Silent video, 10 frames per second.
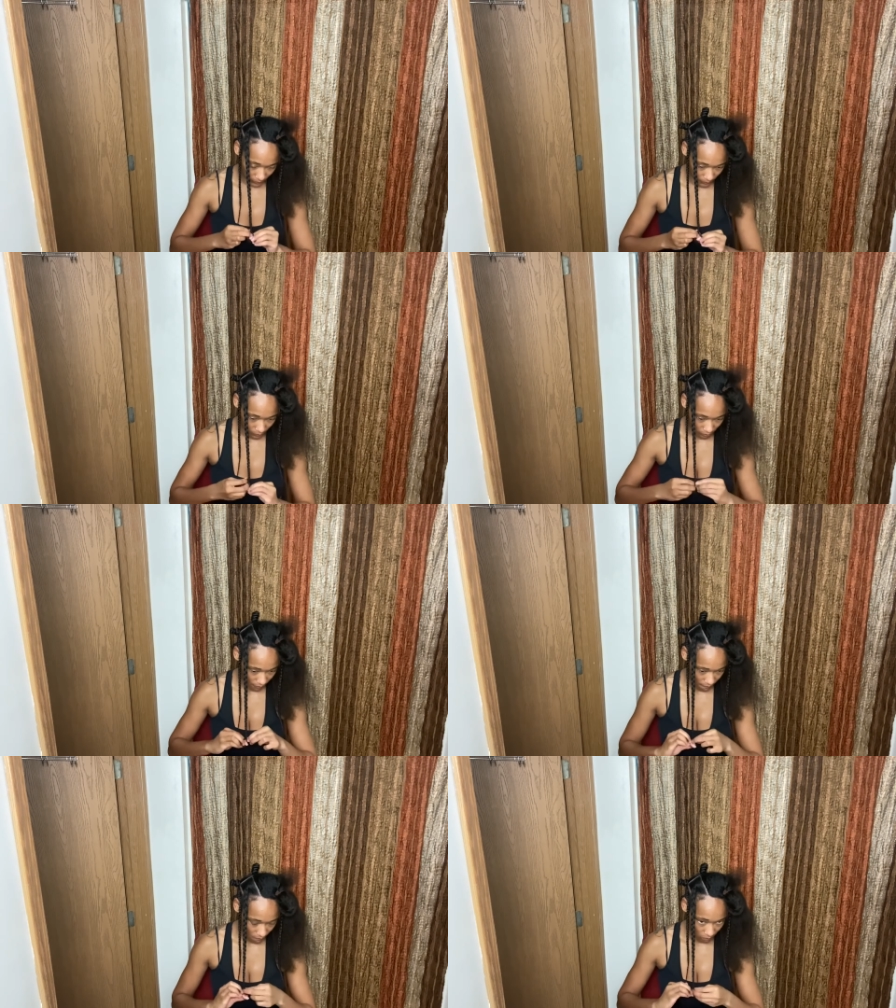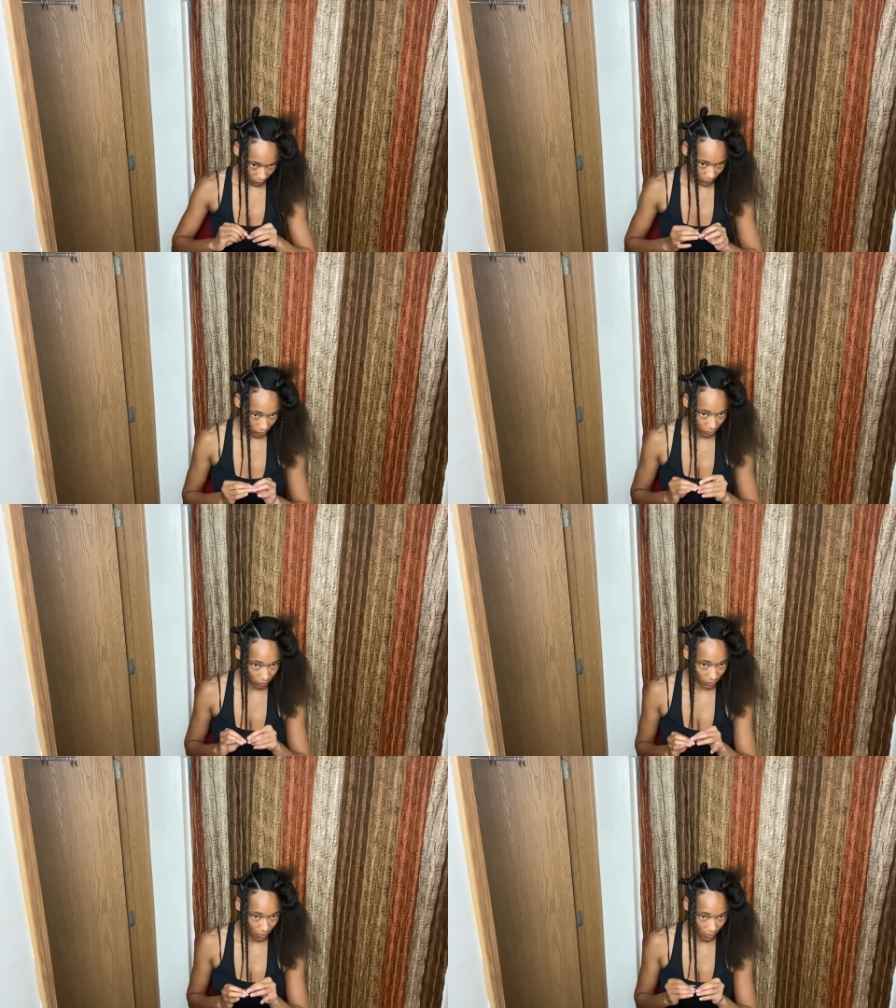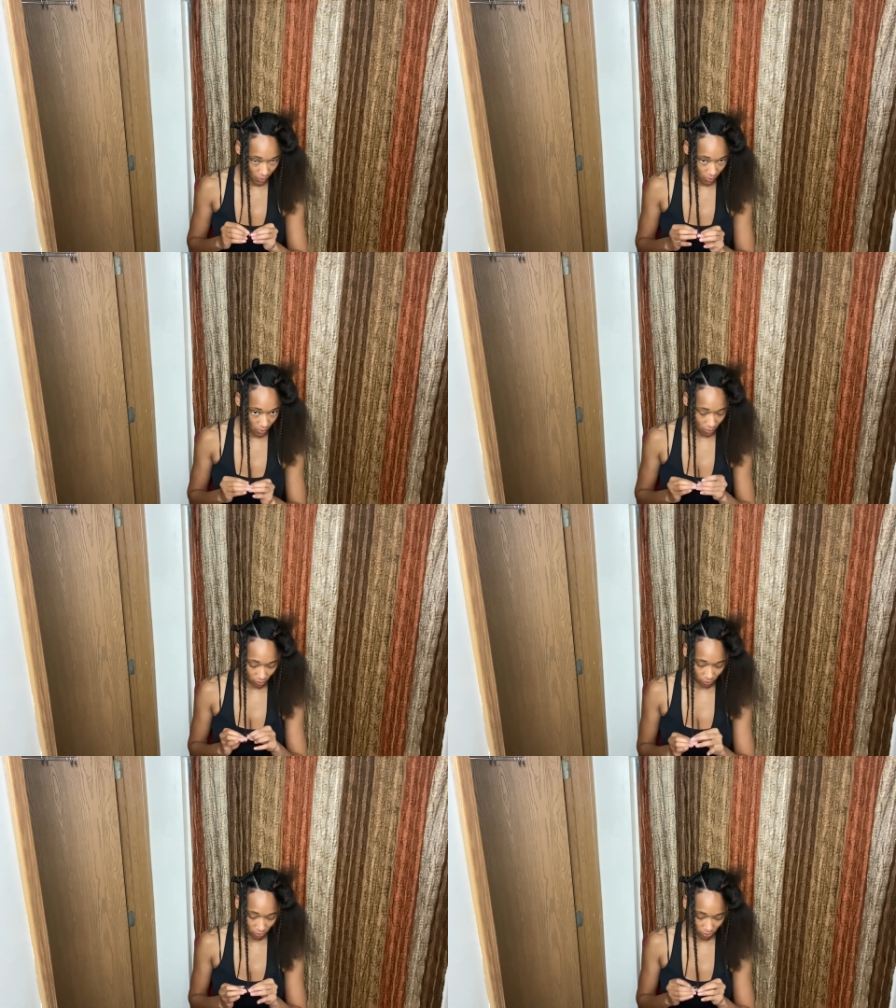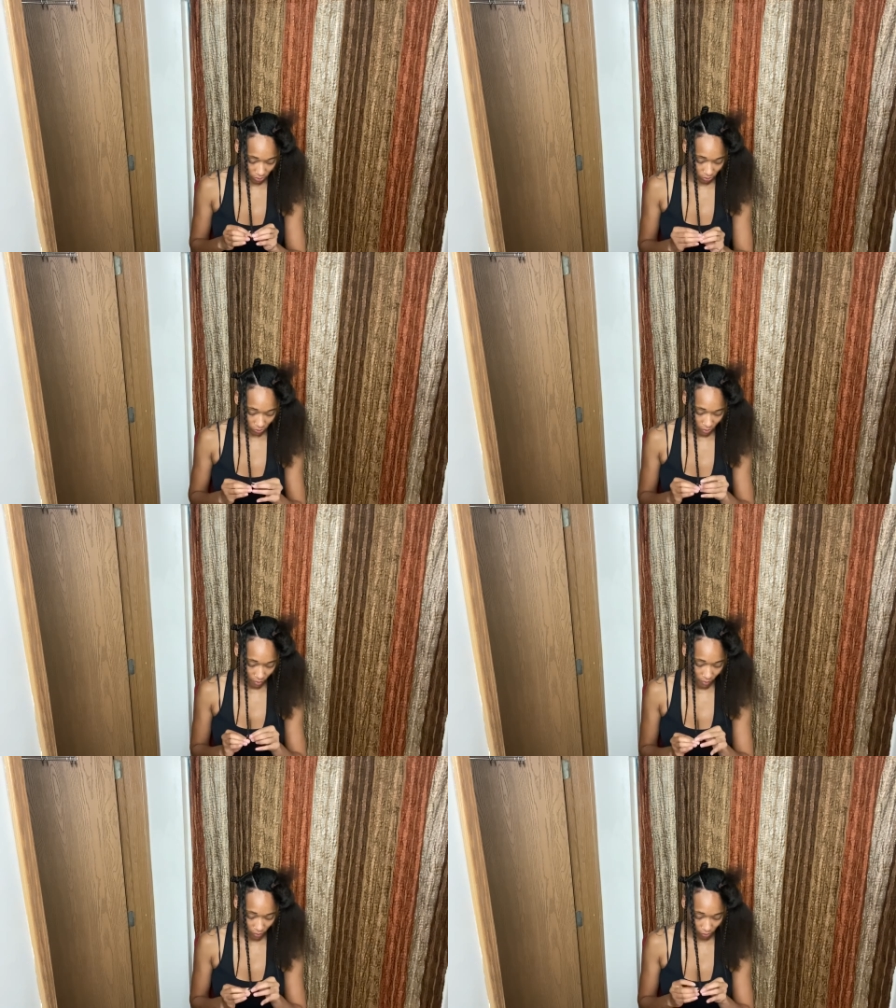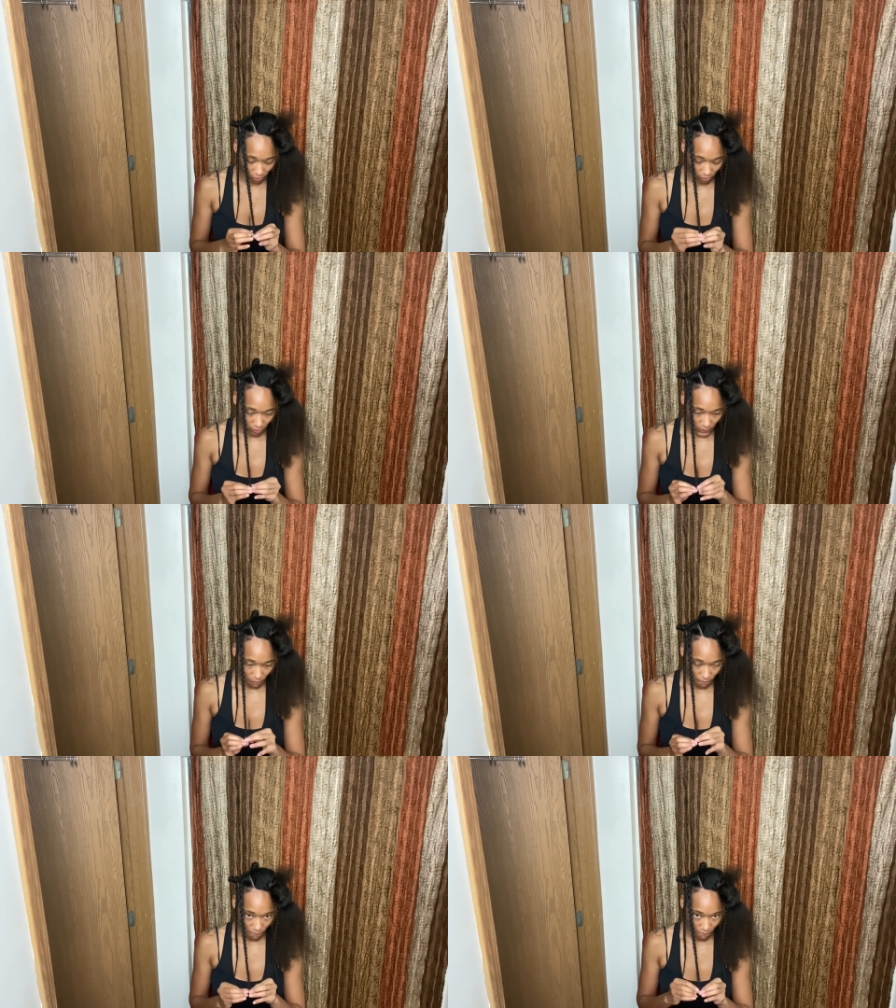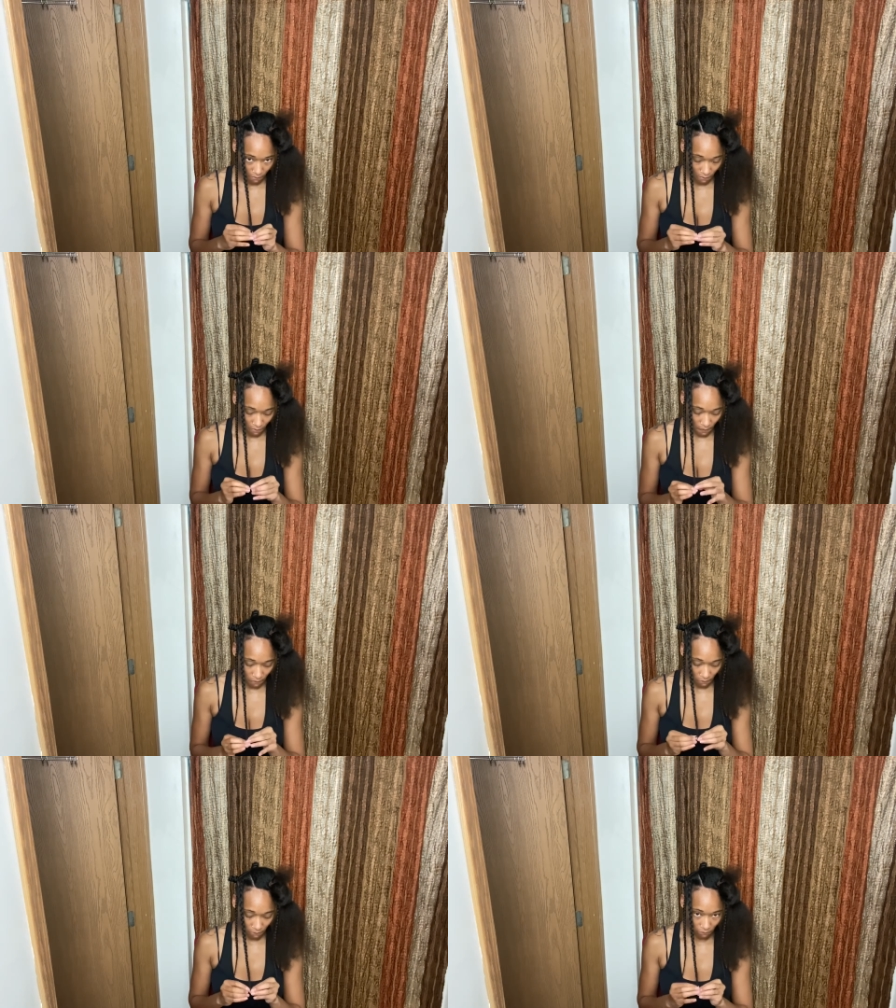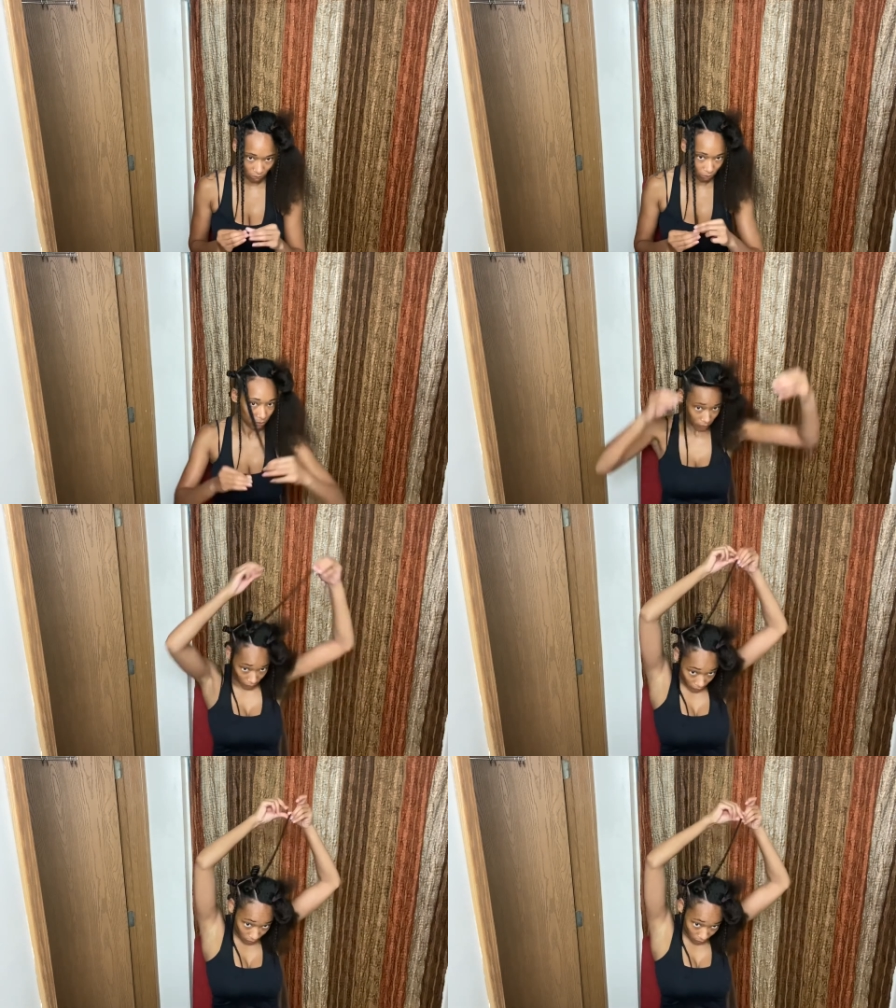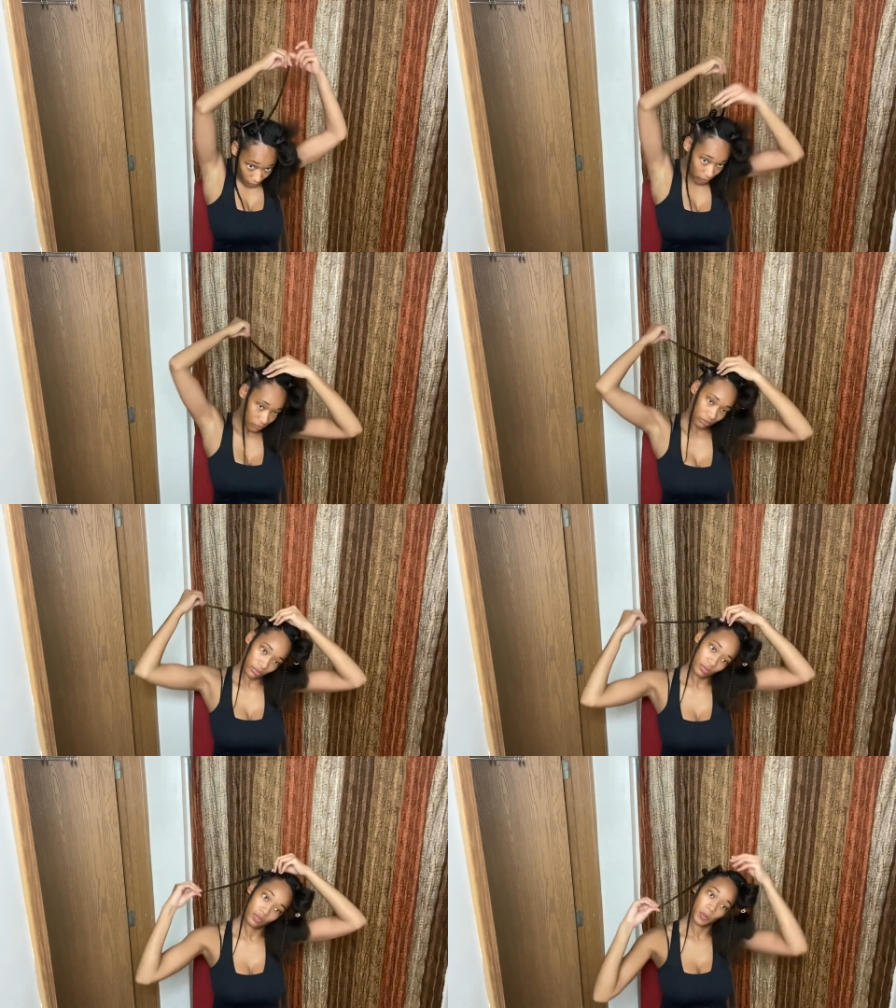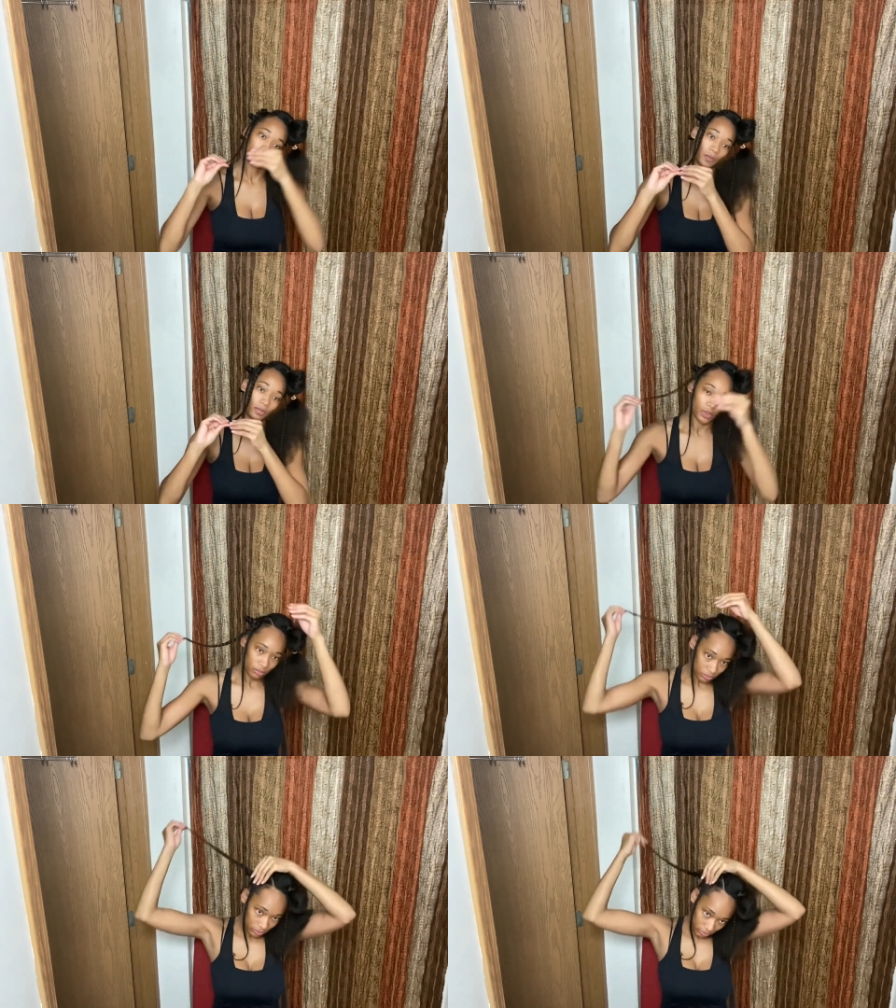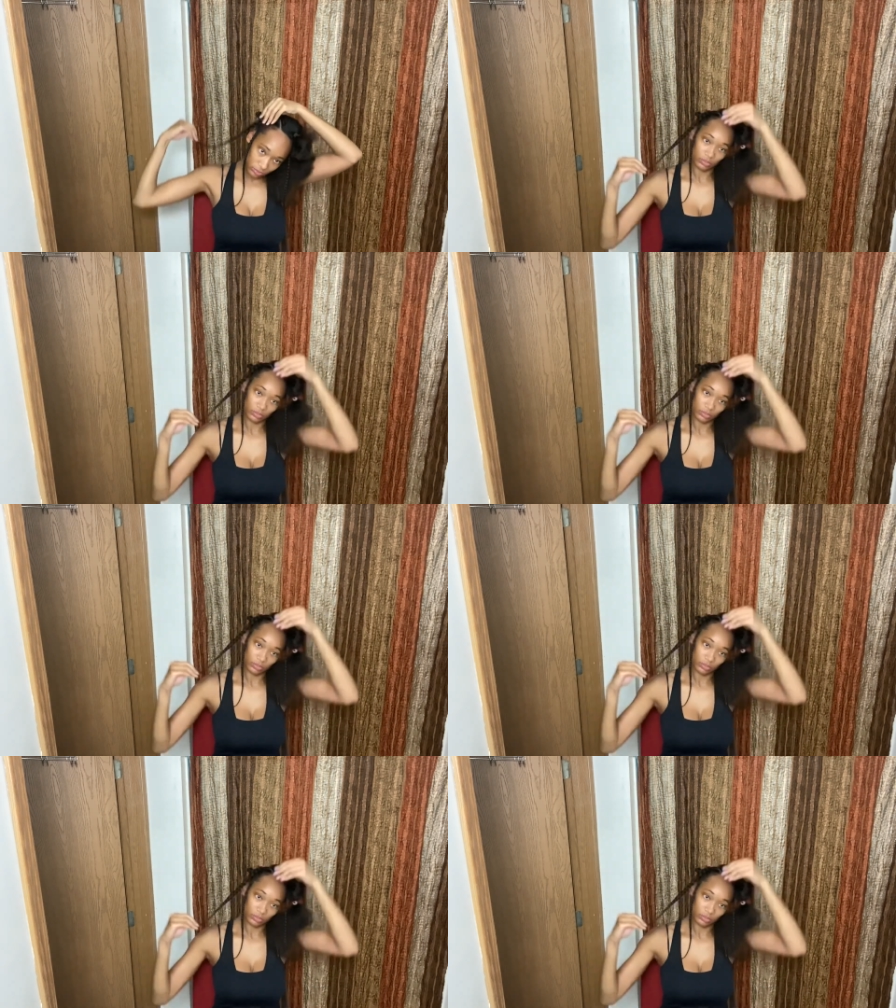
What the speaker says: as you're braiding, because sometimes my hair does get a little tangled when I'm getting closer to the ends.